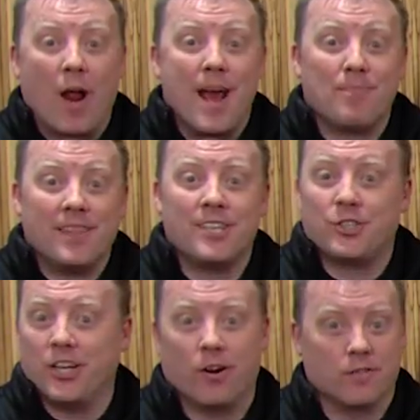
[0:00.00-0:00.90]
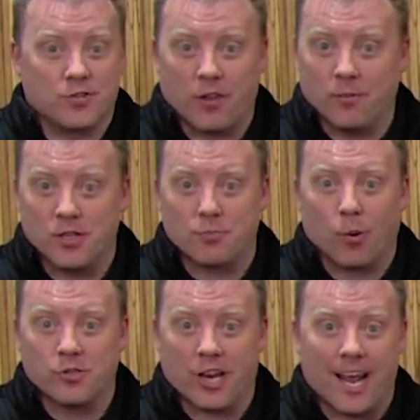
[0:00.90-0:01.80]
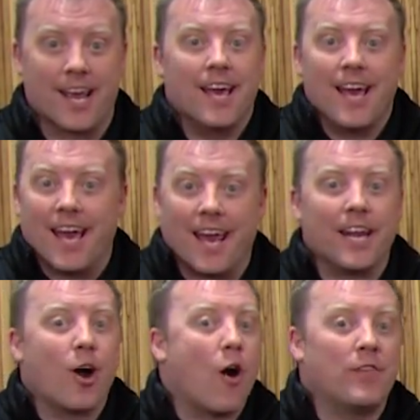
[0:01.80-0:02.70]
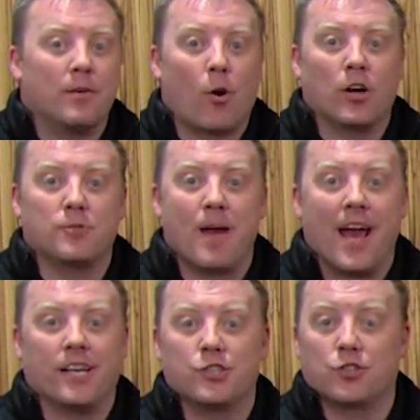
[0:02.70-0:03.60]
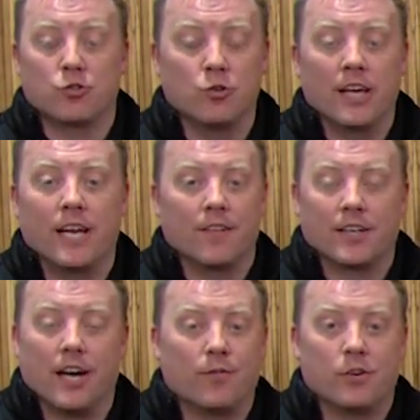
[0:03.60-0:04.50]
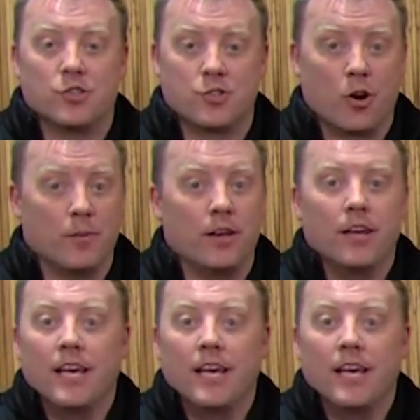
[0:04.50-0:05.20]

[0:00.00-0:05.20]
wrap this year of Southern Miss Sports Today, heading off into March Madness, truly into the conference tournament